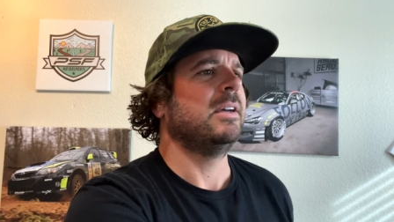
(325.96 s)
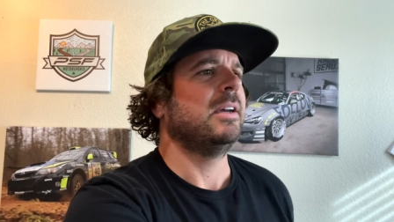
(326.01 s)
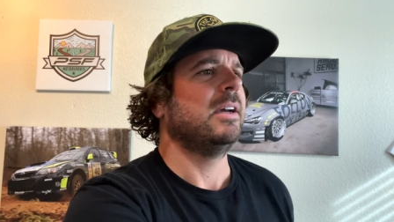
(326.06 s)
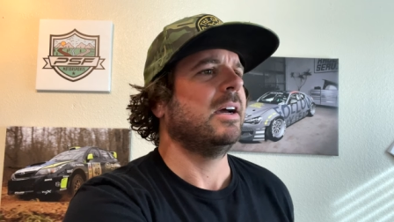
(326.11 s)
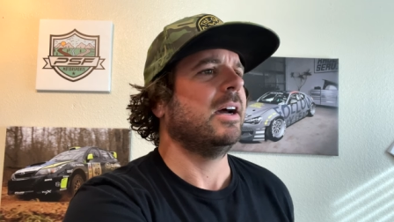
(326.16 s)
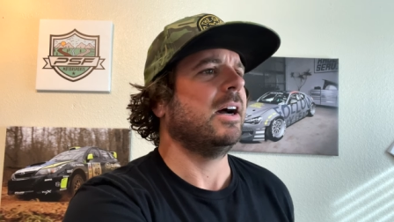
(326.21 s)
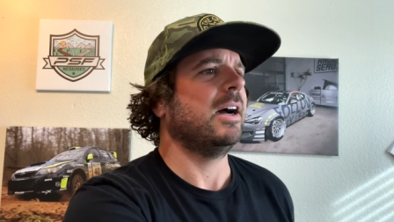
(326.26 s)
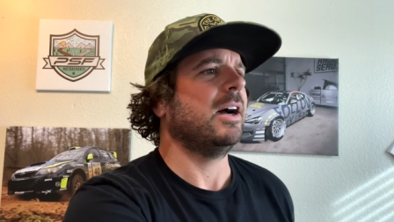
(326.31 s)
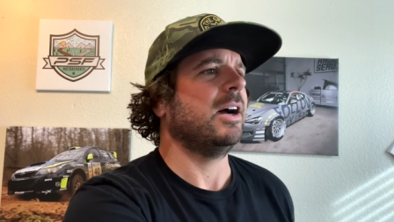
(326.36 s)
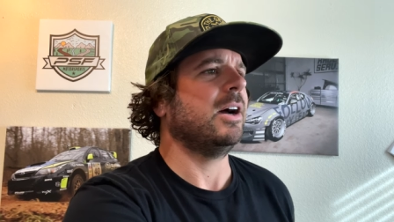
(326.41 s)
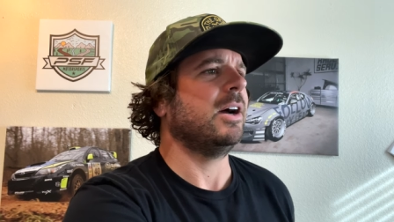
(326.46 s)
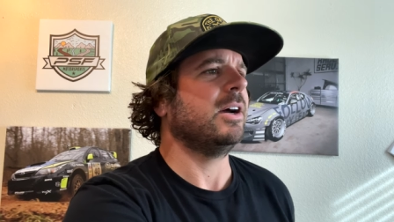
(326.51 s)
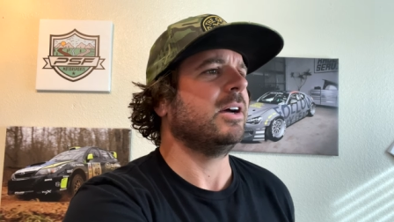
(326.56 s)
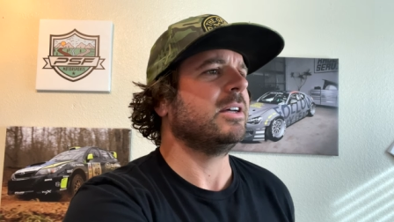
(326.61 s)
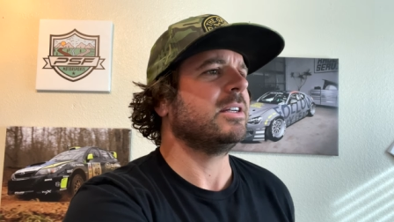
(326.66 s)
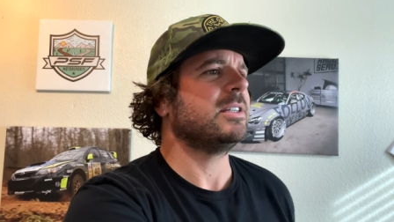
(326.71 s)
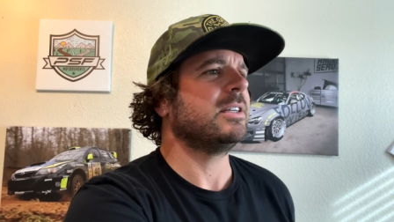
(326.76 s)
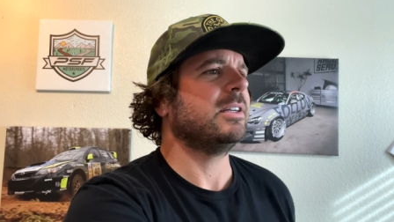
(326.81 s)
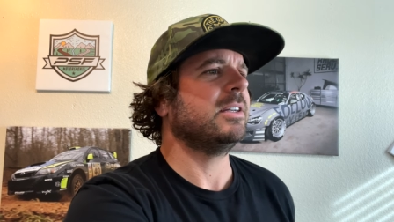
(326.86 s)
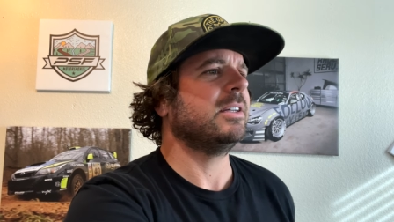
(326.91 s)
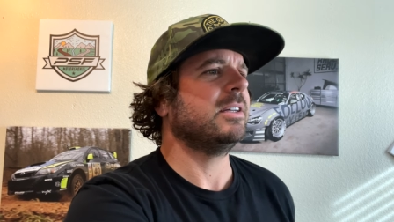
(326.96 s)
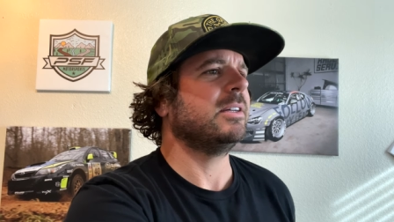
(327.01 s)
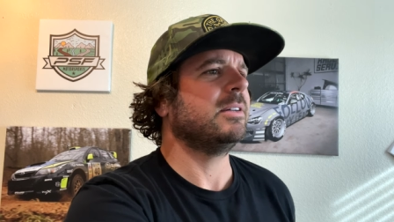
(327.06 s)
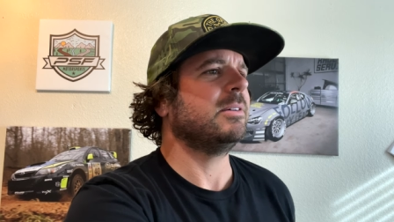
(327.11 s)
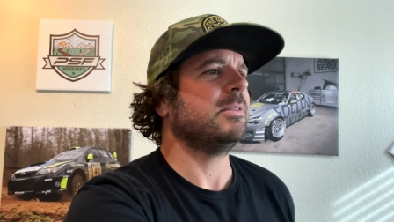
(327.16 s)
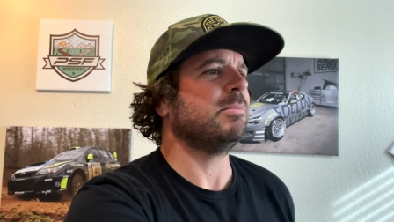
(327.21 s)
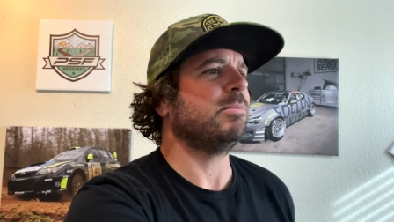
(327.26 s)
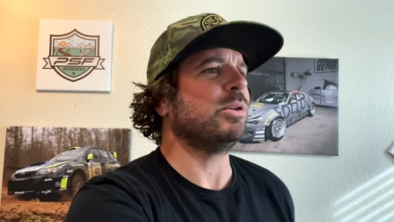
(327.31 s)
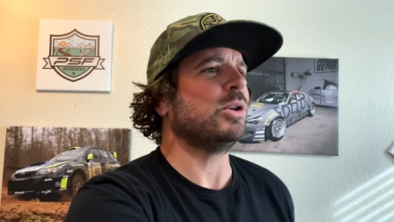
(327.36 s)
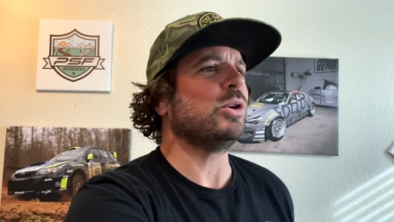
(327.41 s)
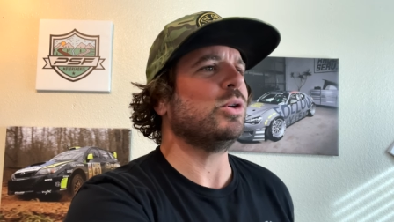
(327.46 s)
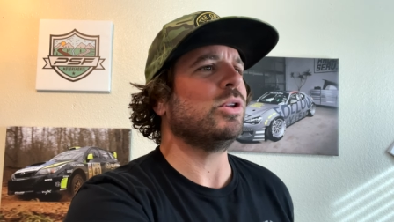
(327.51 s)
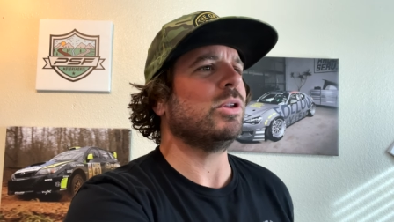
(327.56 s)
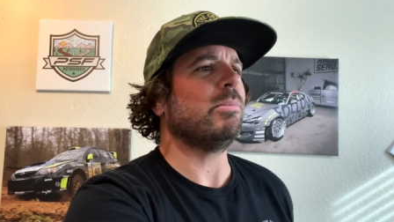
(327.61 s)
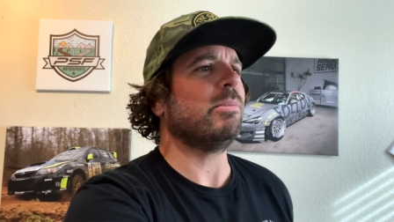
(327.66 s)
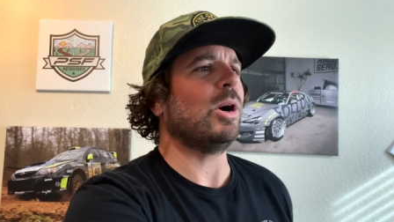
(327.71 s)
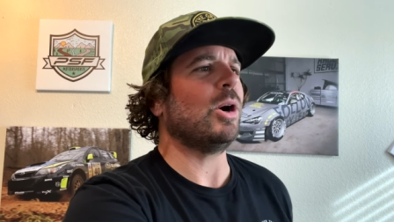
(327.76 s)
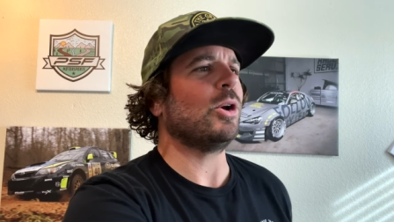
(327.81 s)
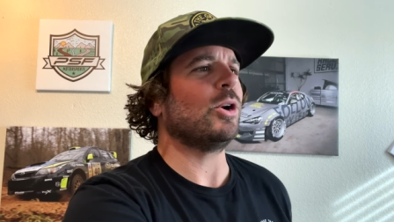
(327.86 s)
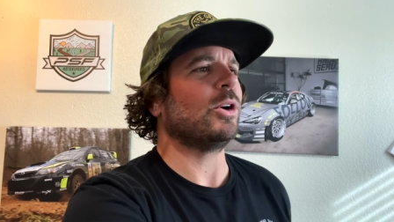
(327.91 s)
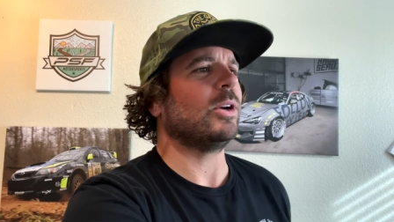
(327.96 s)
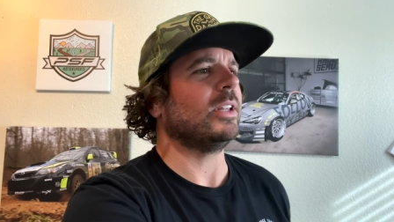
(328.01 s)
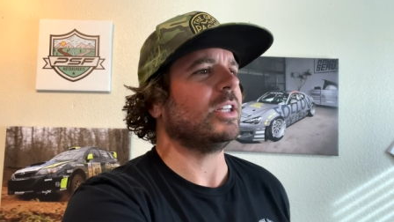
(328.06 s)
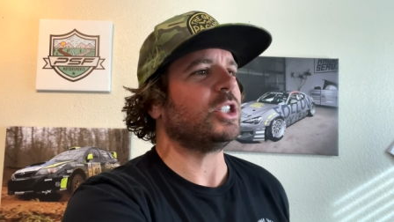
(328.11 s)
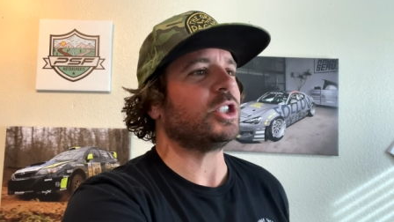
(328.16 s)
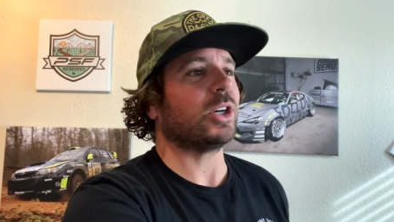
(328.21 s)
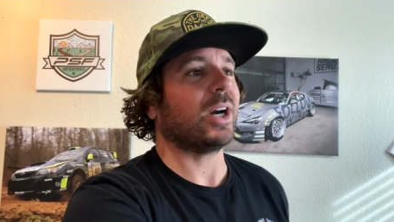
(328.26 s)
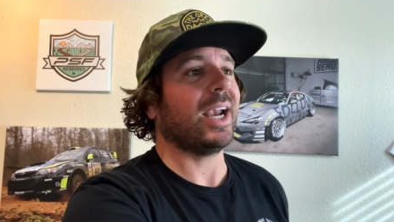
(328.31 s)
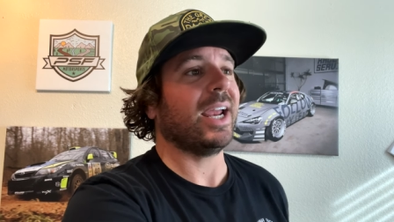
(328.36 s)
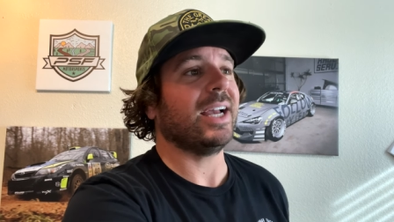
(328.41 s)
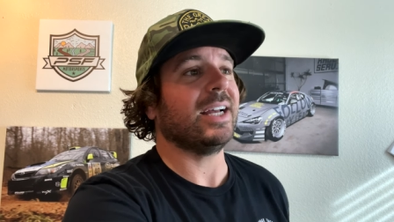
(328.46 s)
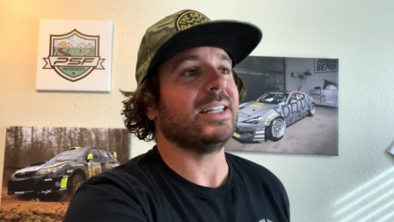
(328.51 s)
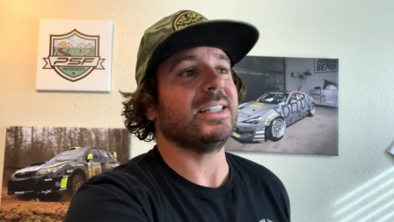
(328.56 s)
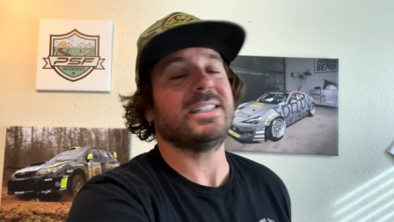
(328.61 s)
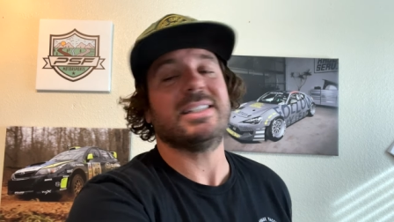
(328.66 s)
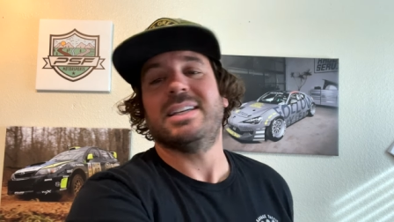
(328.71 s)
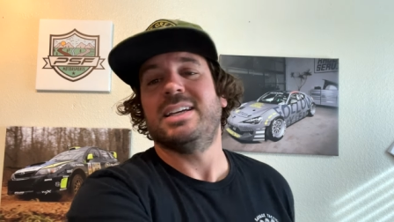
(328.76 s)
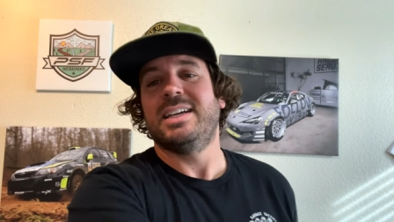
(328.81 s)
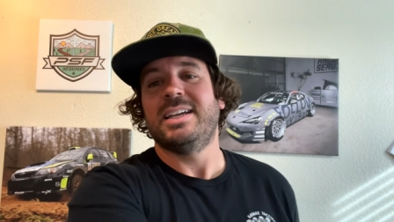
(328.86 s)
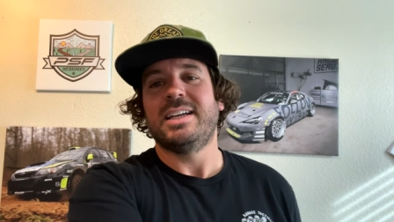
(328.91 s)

uh, blew the motor in the trans.